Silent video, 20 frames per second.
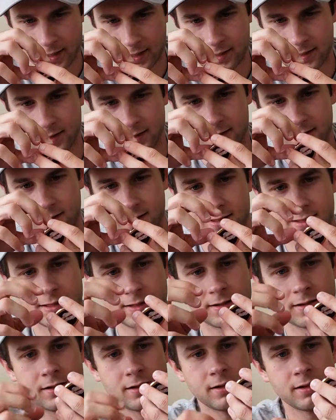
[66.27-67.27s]
is
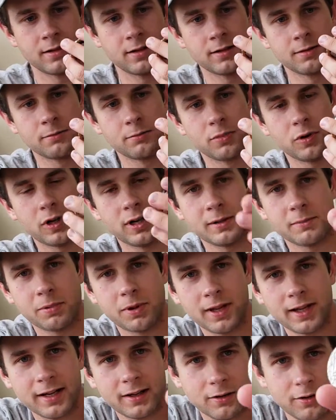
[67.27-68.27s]
pretty
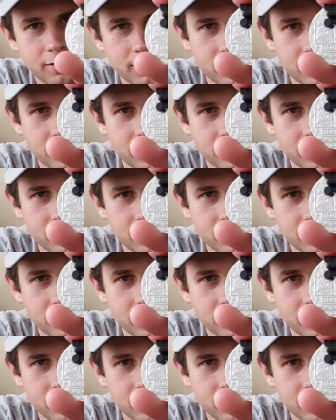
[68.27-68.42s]
plain on